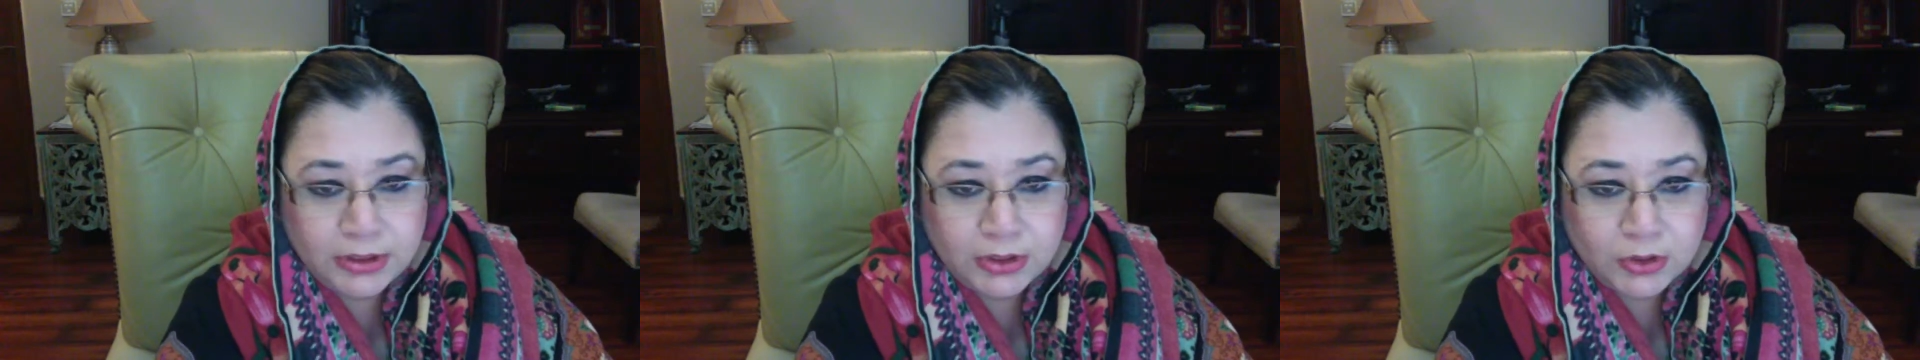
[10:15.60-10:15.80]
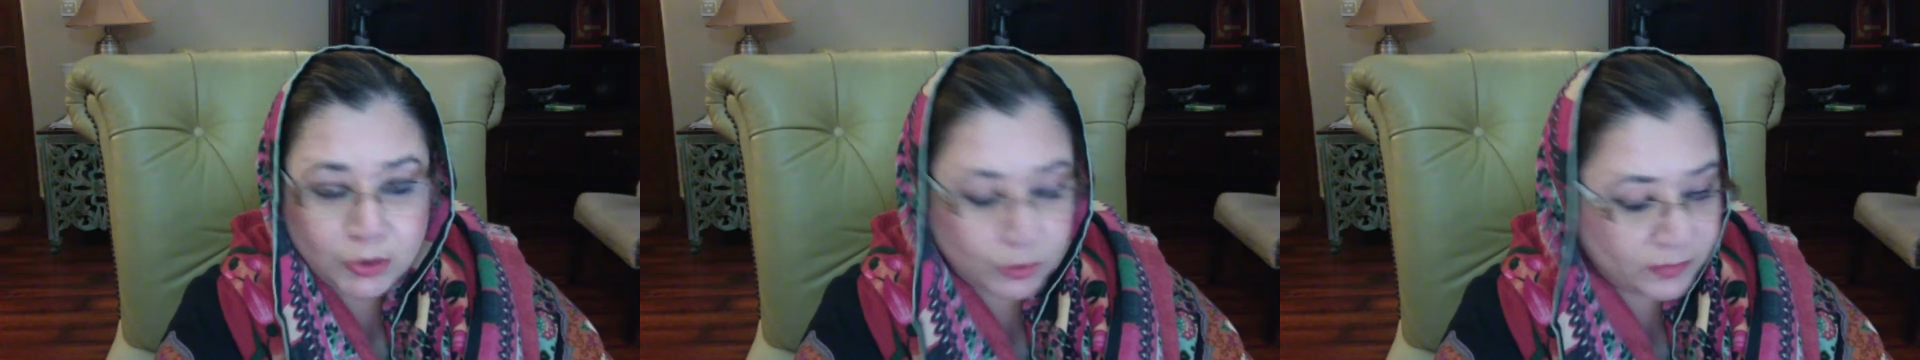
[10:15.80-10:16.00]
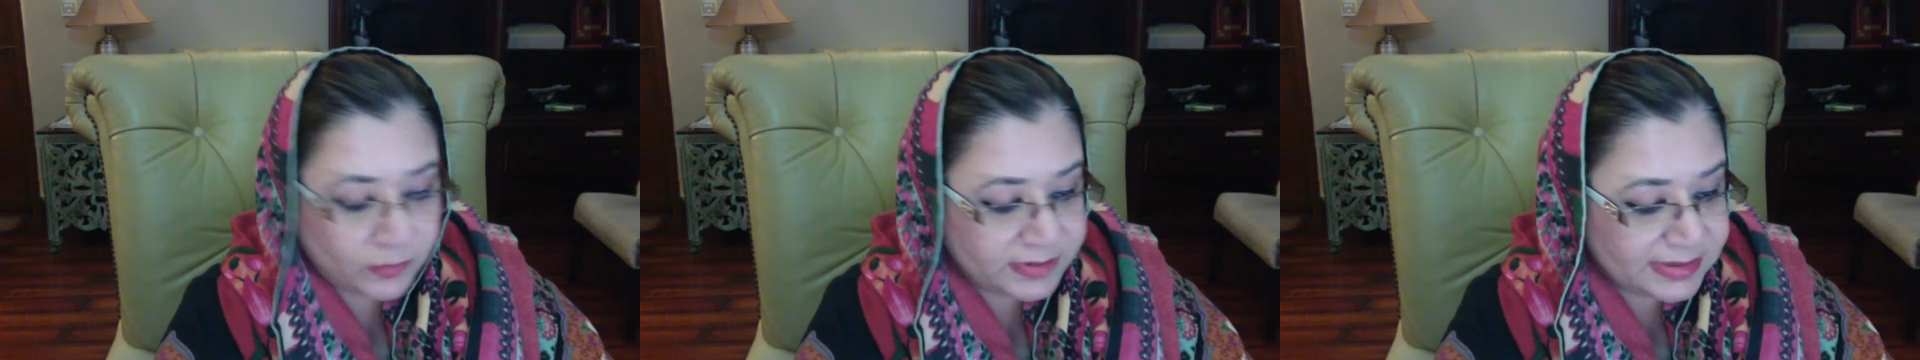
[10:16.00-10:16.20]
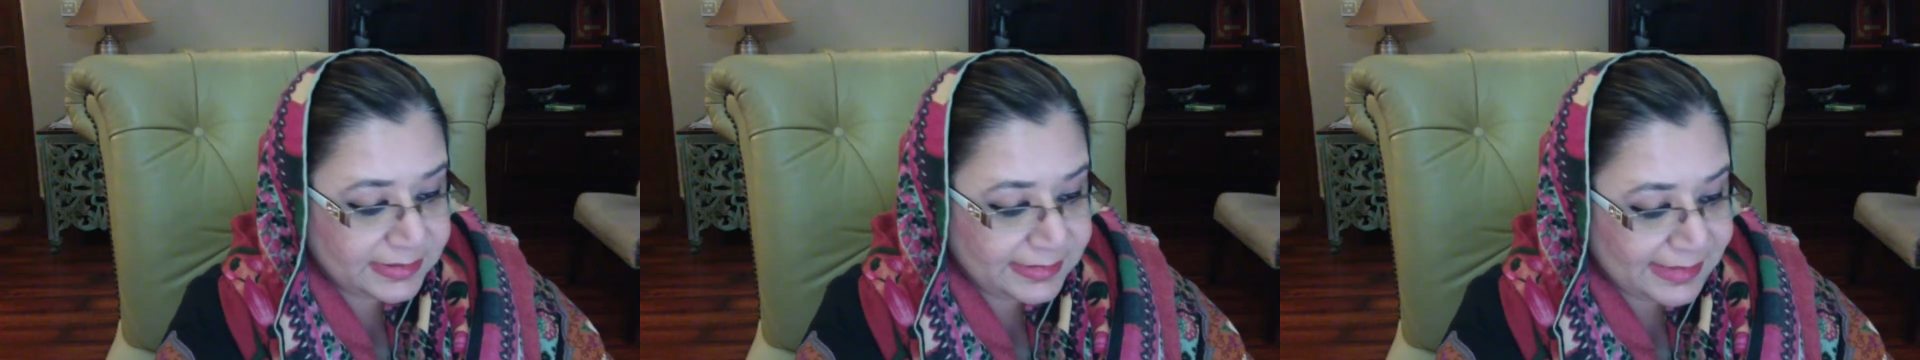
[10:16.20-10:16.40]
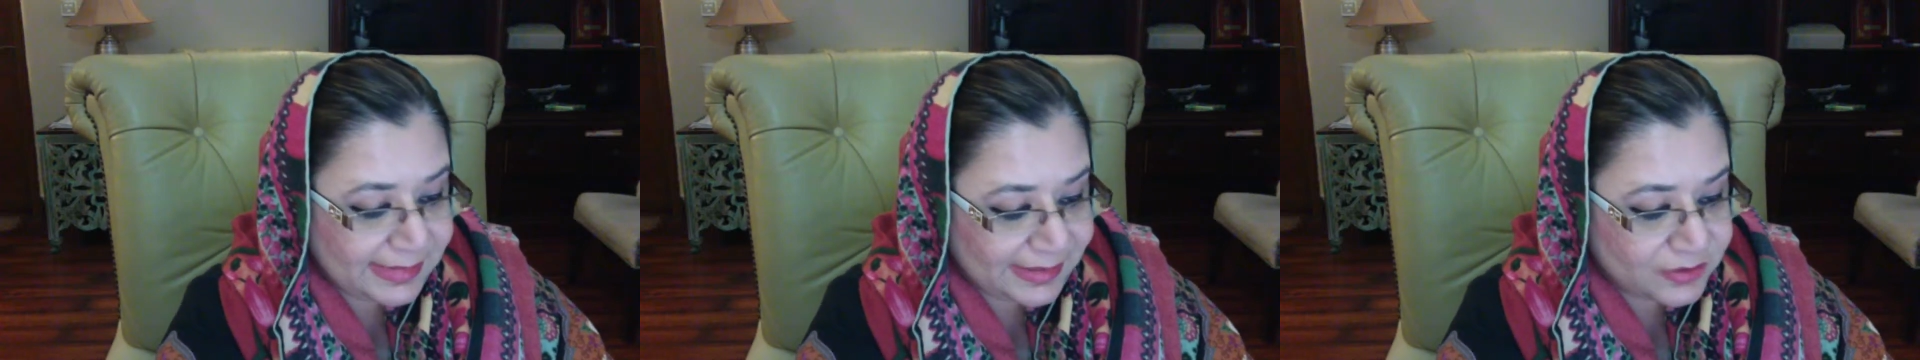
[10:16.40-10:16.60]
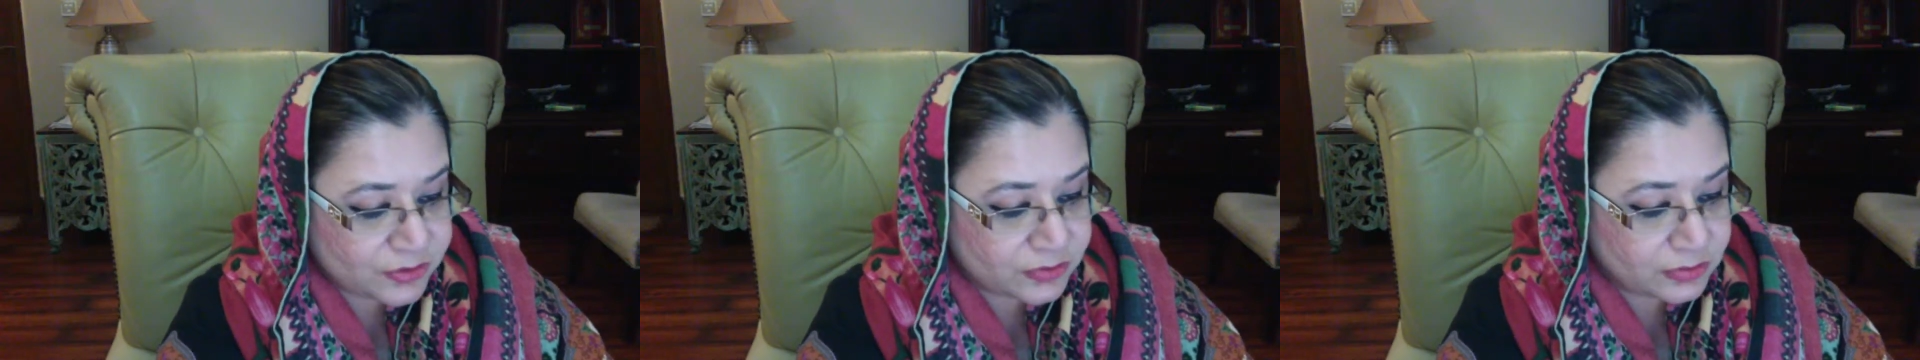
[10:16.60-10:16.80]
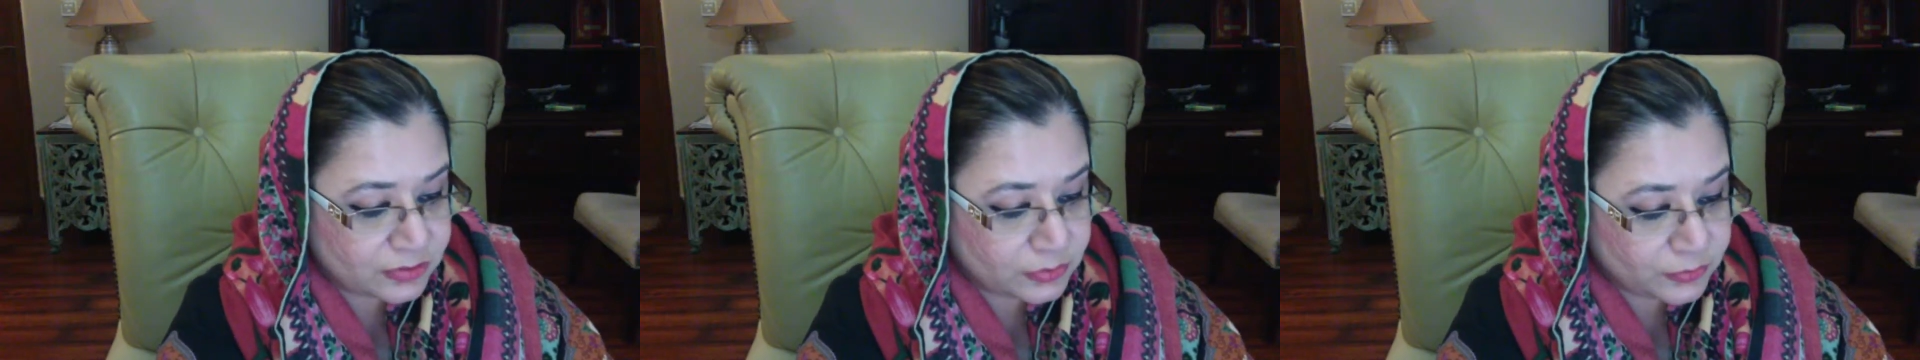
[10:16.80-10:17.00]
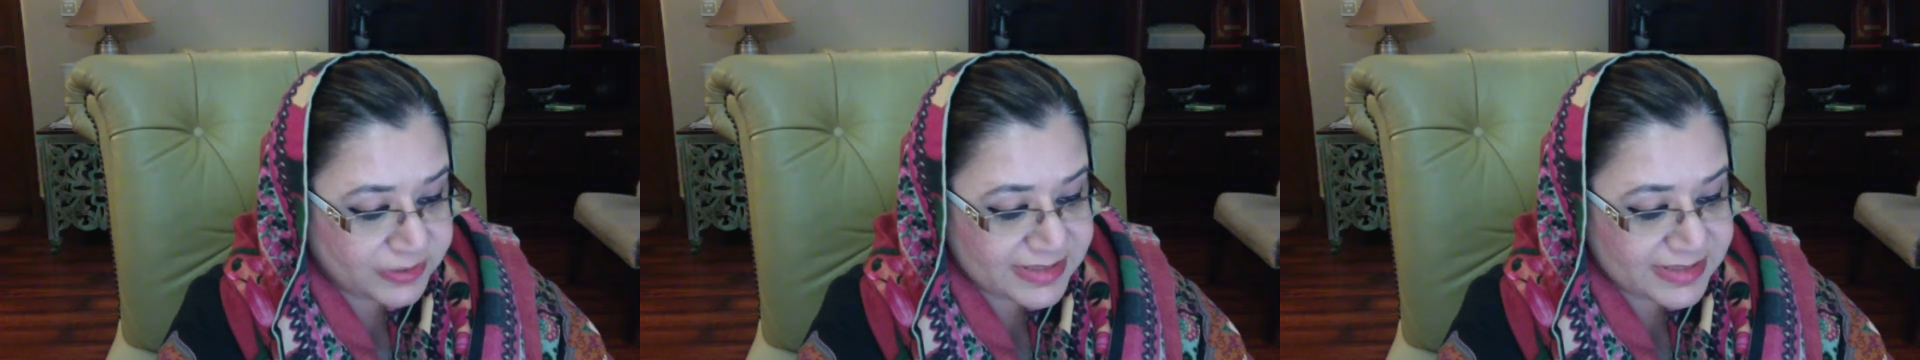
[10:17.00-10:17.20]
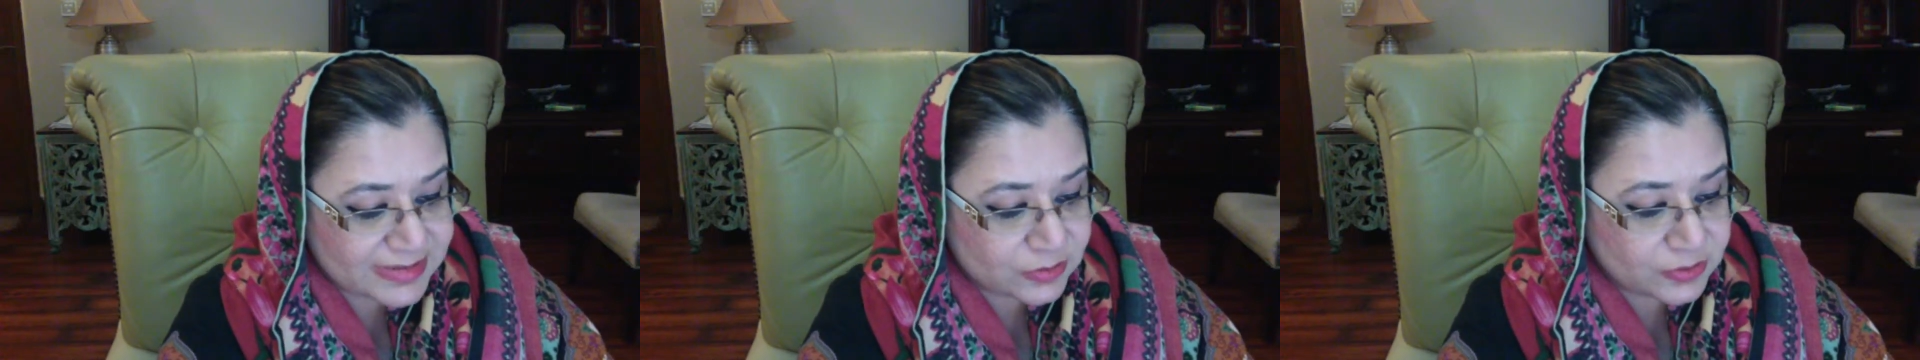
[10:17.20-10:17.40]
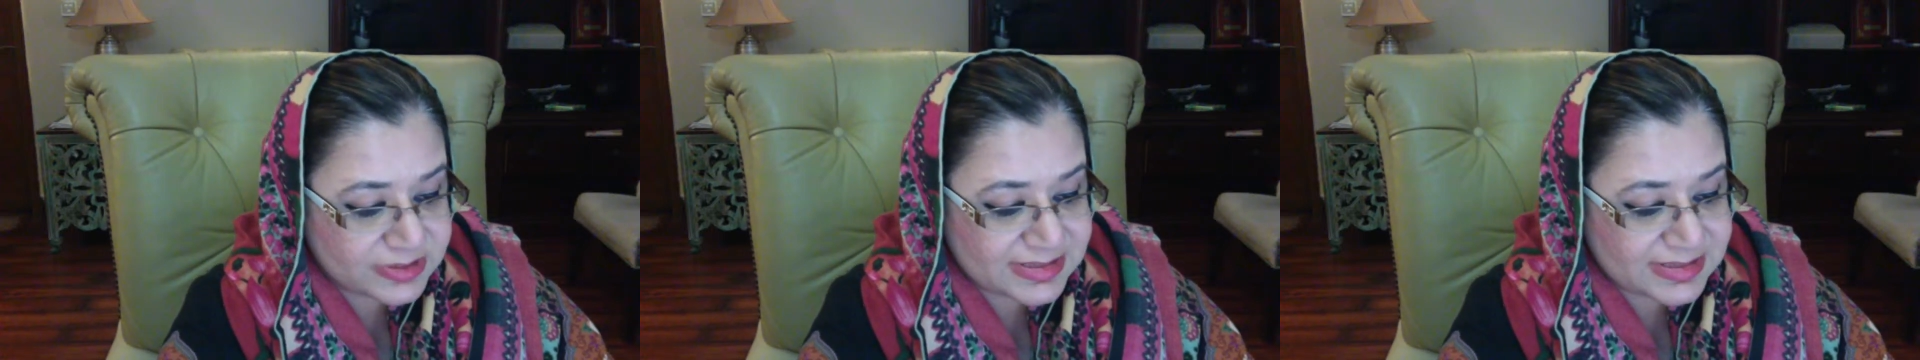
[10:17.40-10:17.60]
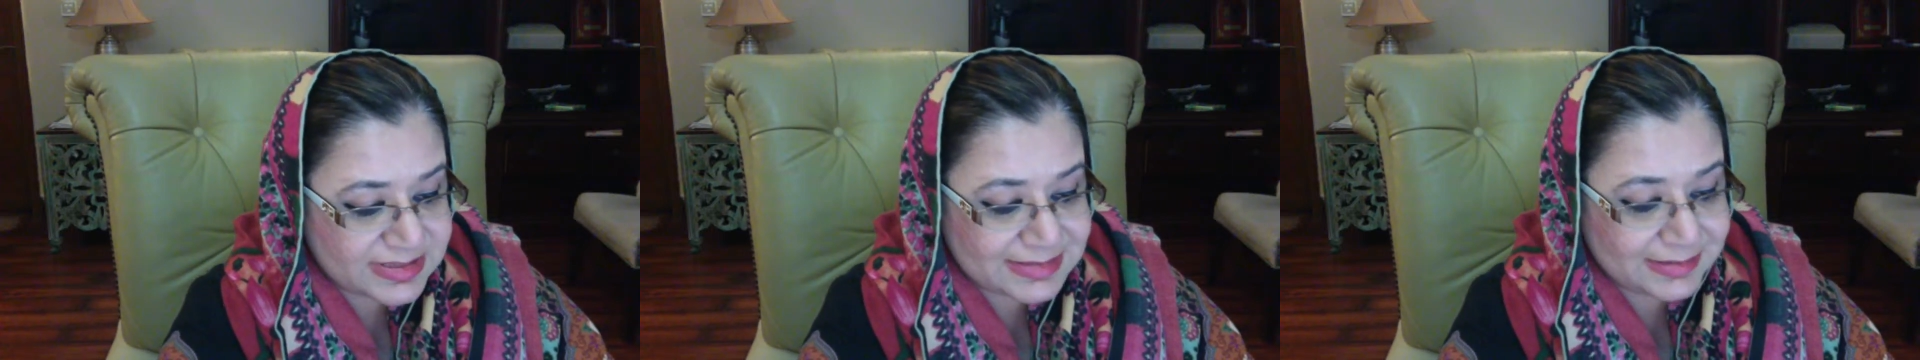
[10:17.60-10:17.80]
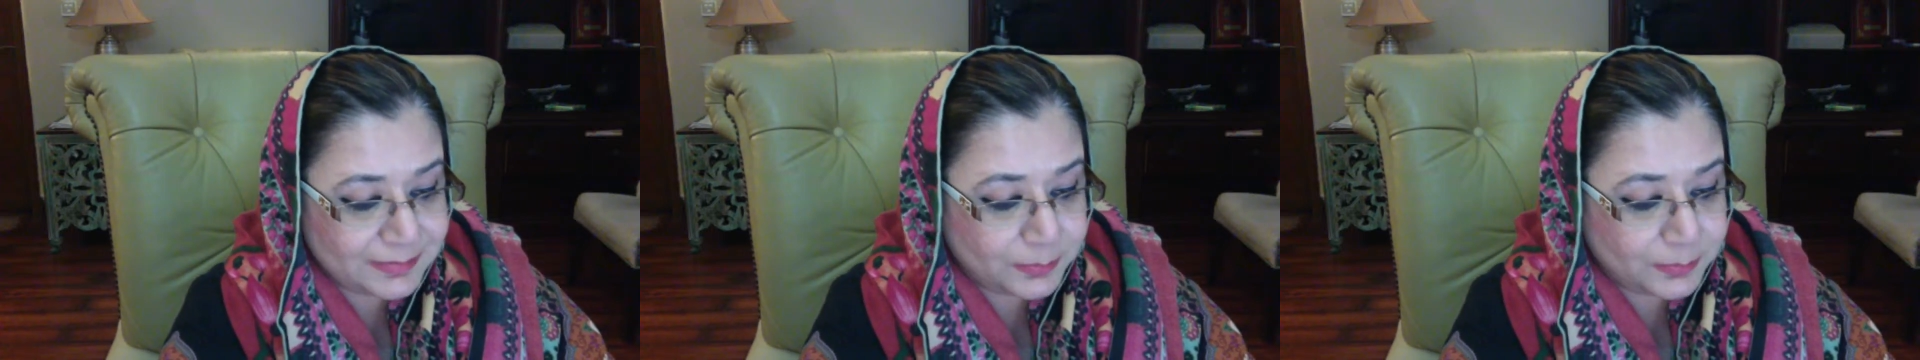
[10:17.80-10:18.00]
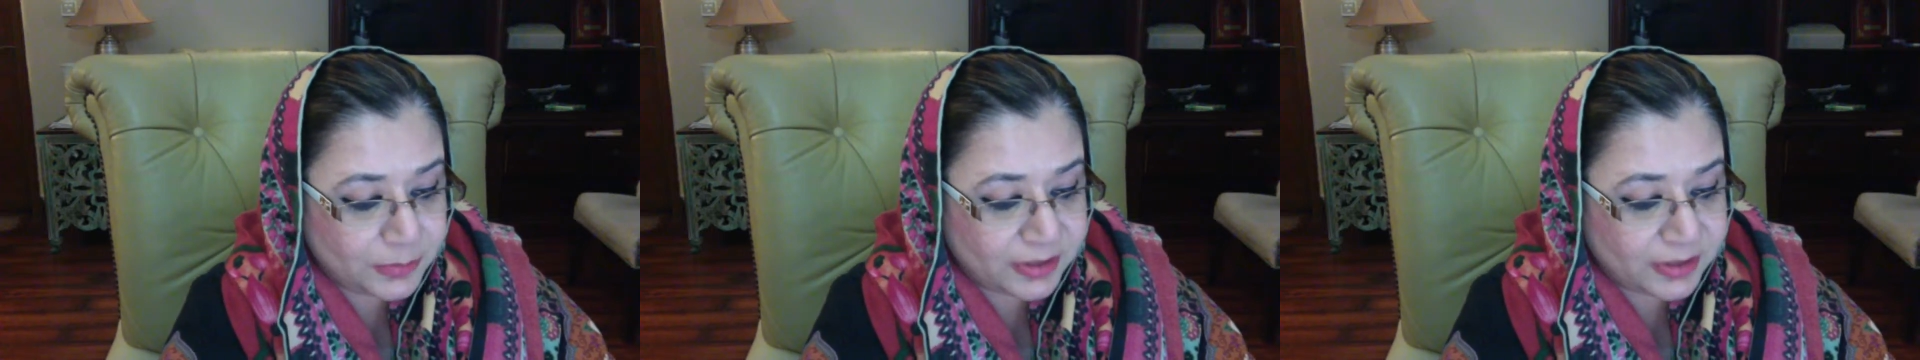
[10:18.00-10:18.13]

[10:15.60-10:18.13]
over the natural resources and